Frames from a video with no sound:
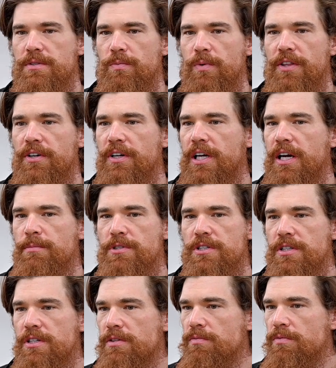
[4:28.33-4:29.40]
whether it comes
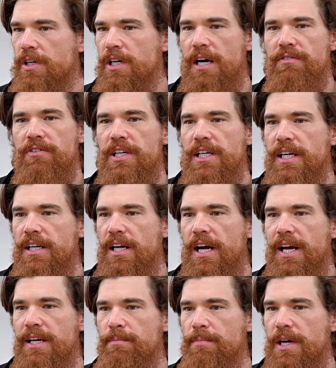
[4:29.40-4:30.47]
to recovering at
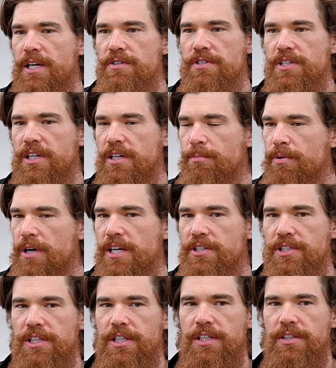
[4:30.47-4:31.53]
night by using
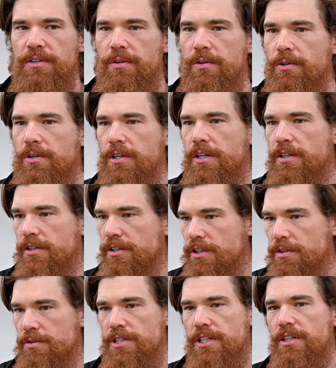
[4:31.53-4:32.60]
compression or
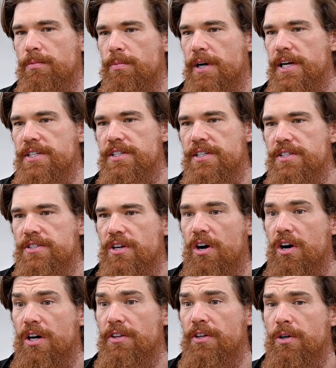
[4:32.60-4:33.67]
using their braces
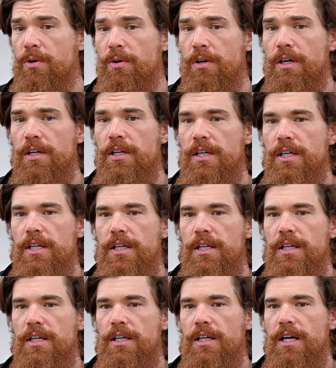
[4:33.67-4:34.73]
on the court.
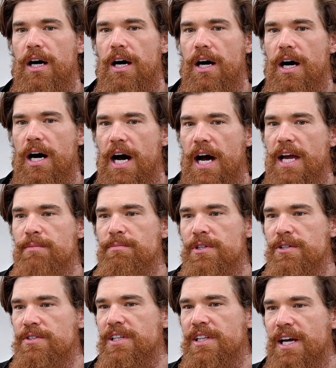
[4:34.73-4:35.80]
I'm
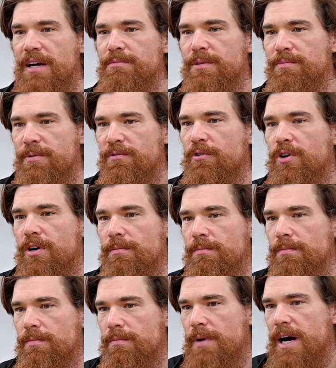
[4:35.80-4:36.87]
using them to
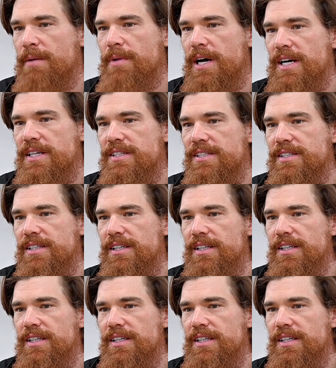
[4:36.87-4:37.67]
perform my best.